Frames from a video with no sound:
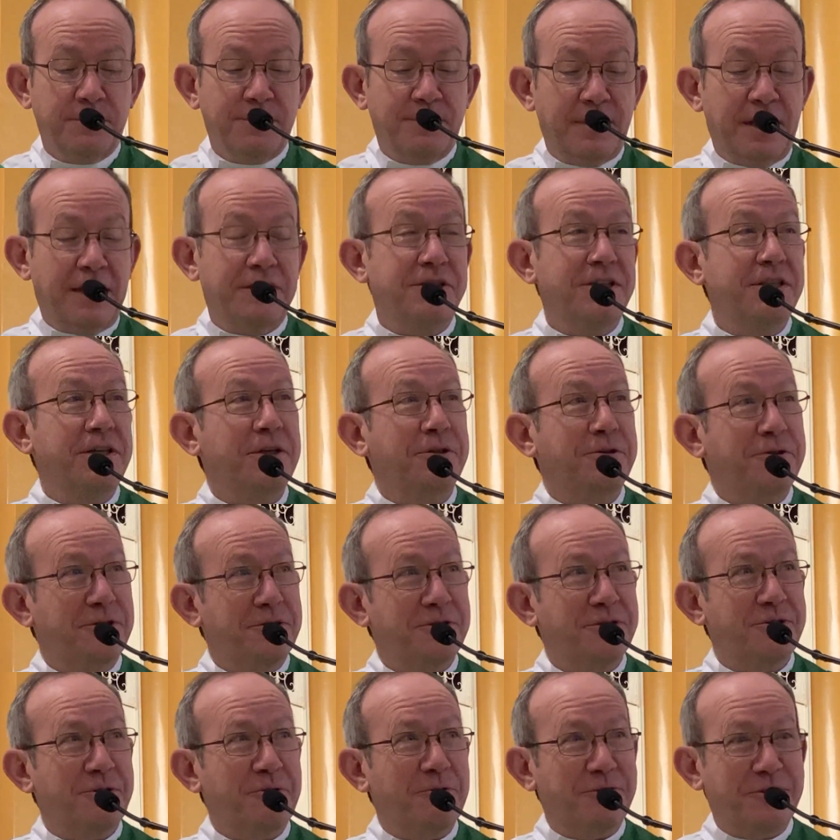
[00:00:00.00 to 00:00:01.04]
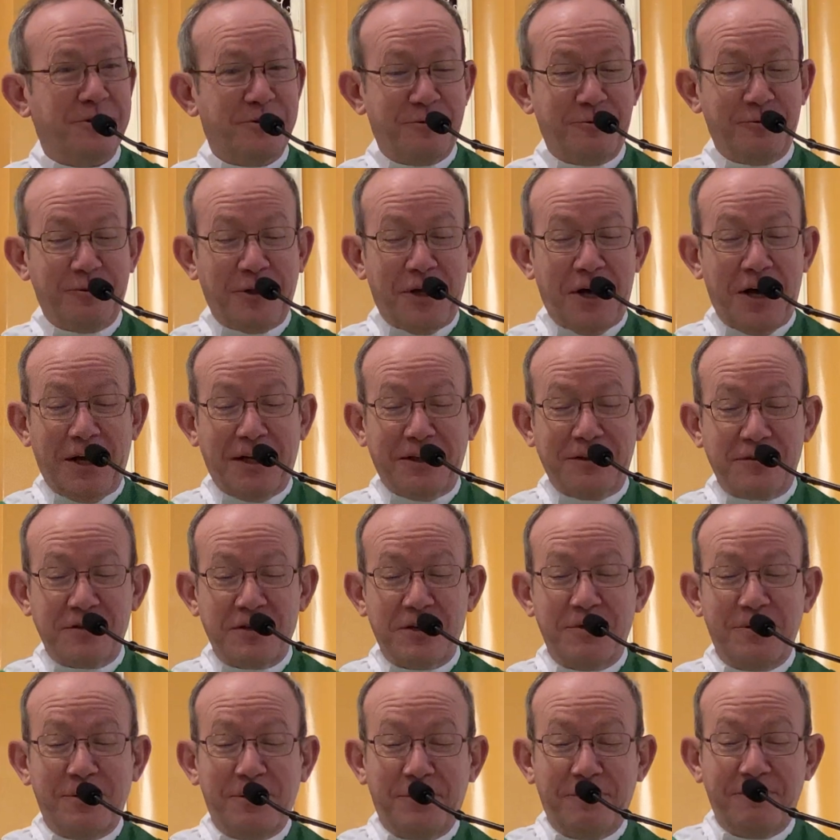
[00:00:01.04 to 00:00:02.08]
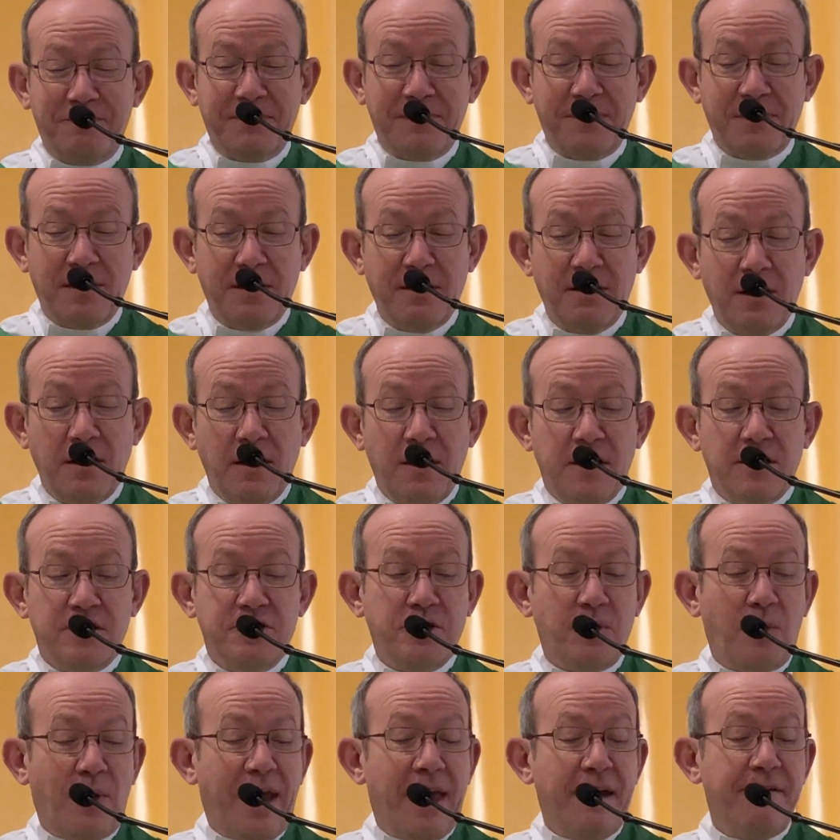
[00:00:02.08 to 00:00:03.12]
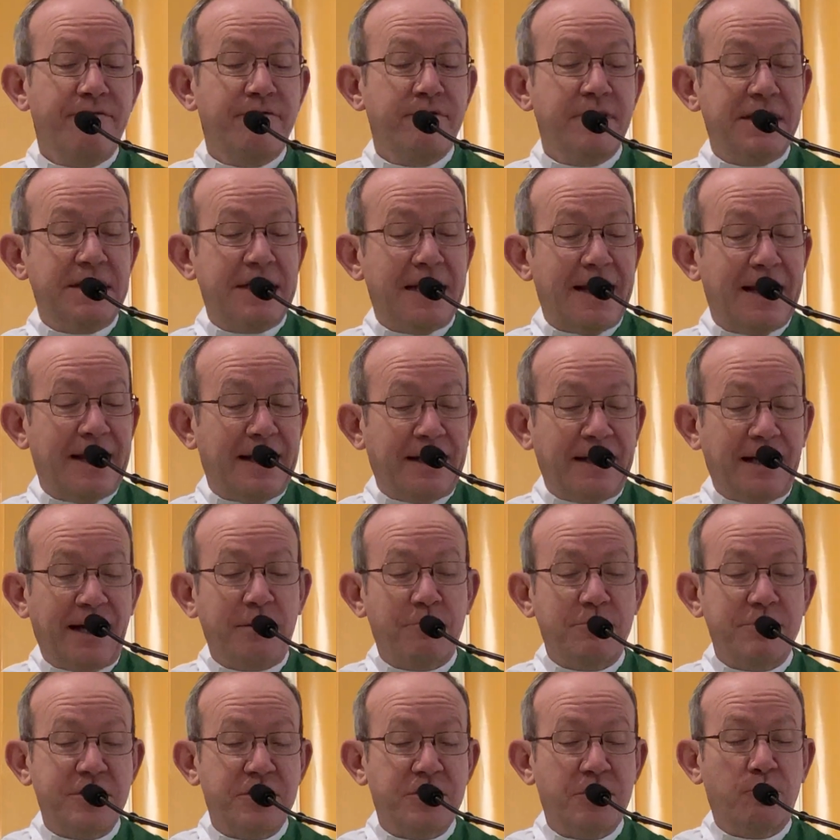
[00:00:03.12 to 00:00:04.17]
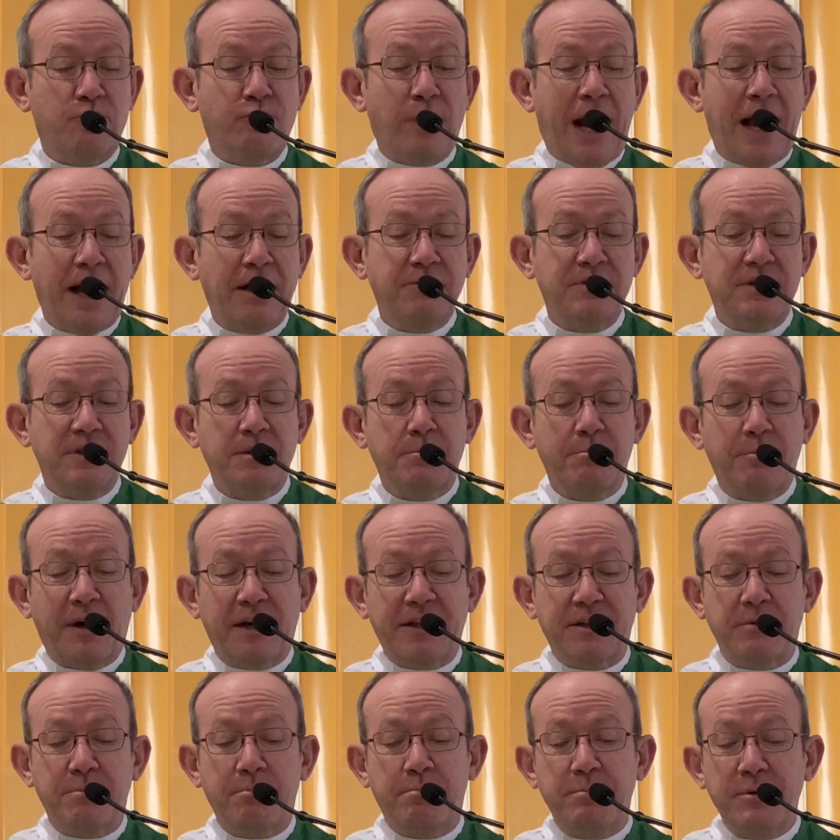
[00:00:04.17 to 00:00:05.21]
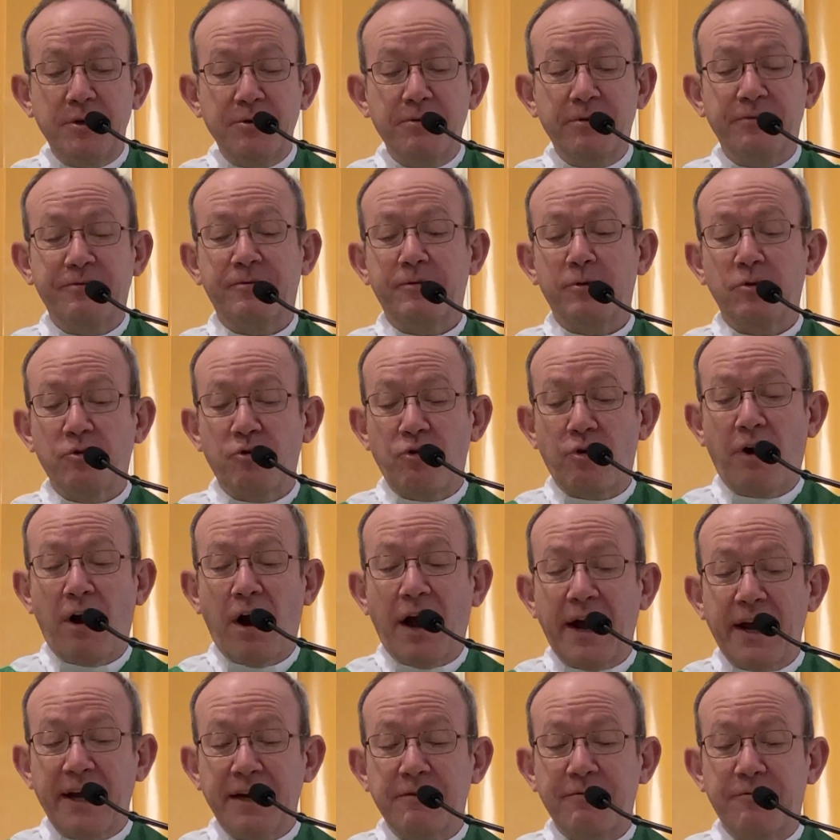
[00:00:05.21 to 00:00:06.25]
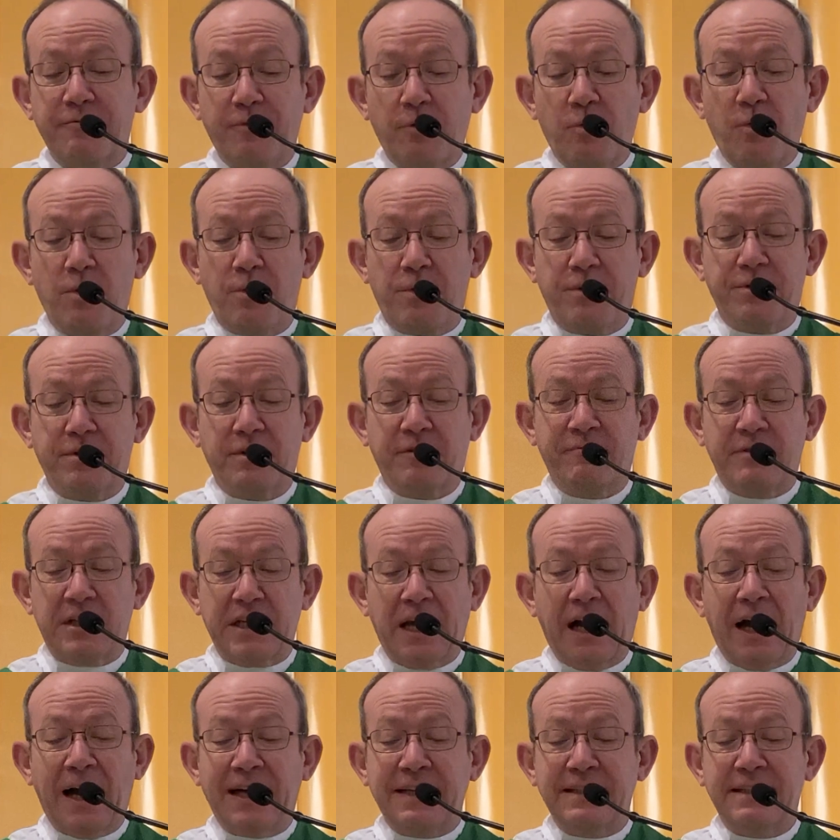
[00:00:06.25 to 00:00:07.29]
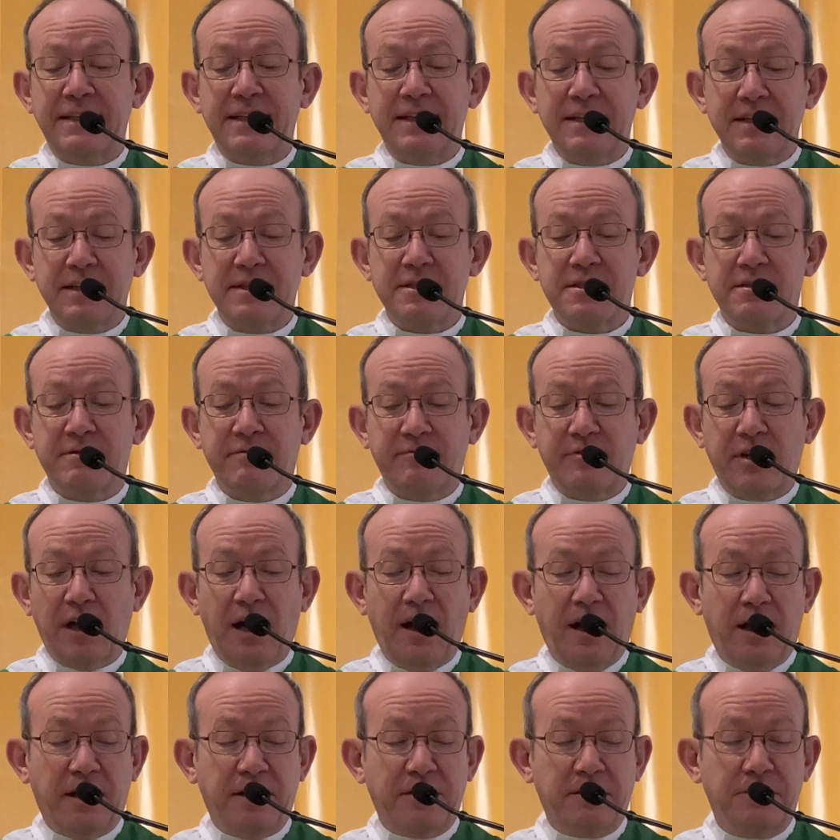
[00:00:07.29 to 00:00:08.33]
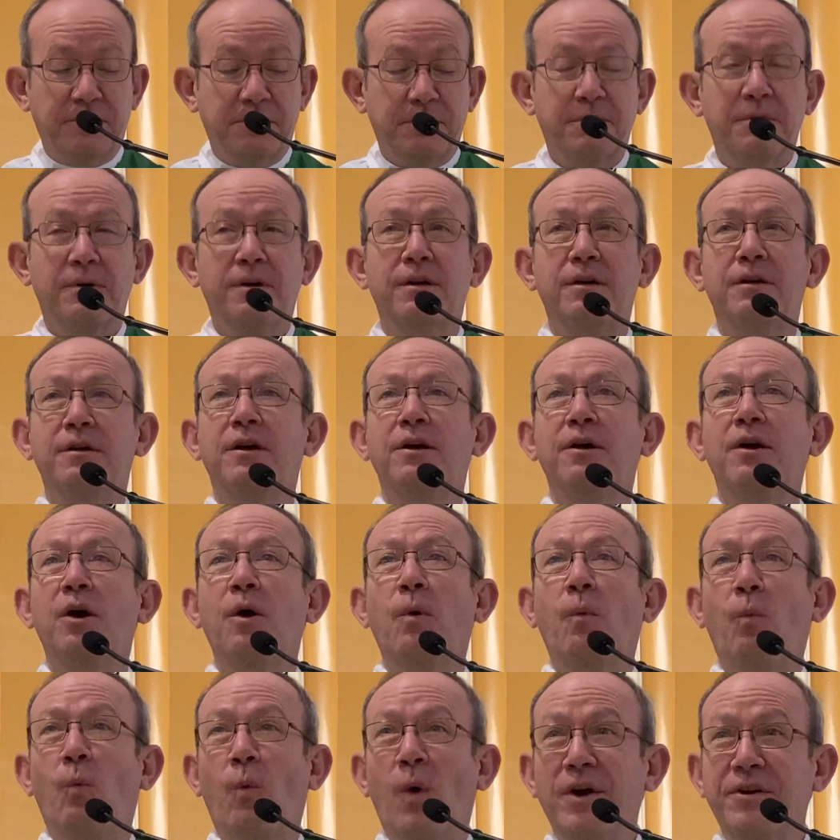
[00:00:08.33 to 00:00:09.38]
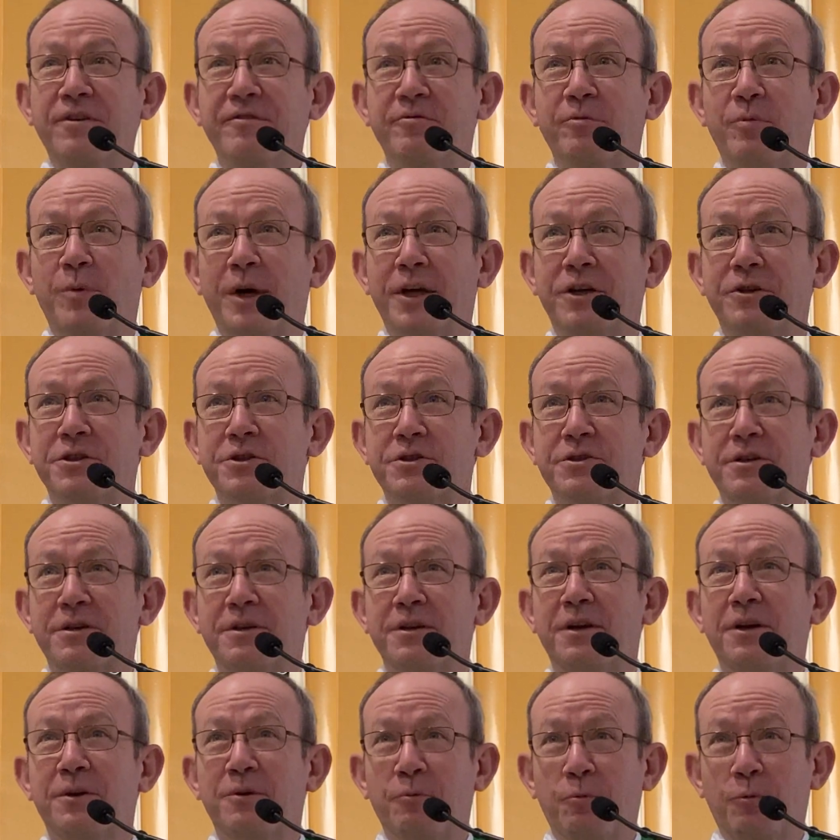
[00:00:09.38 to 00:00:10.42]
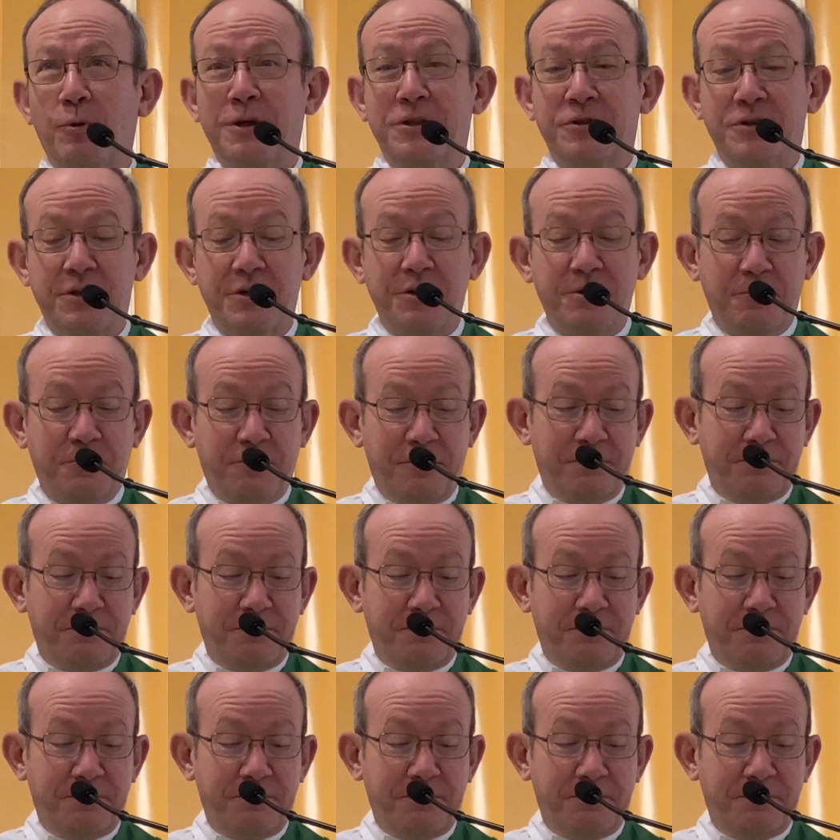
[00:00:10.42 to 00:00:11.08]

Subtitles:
That's it, just those two lines. So every day I was surrounded by the beautiful crying forth of the ideas of God, one of which was you.